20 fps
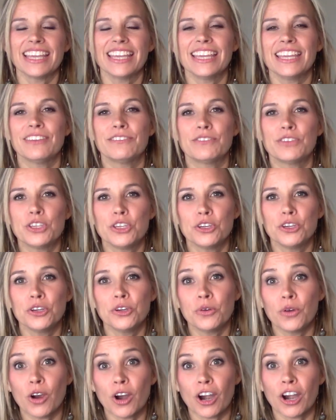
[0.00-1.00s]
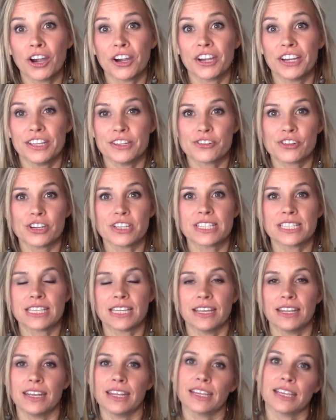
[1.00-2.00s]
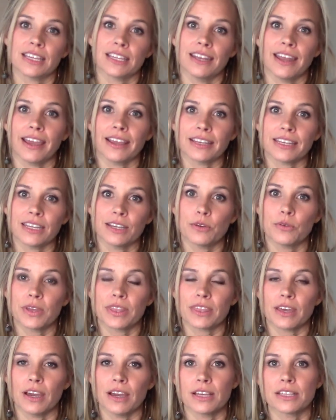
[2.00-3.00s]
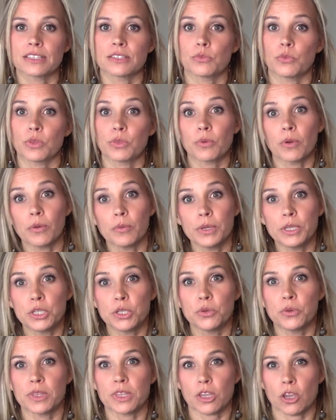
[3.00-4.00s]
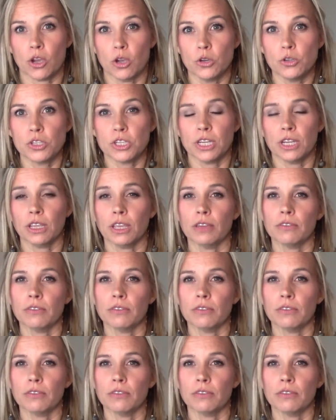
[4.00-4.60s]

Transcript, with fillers: If you are interested in connecting with us with what we do with coaching,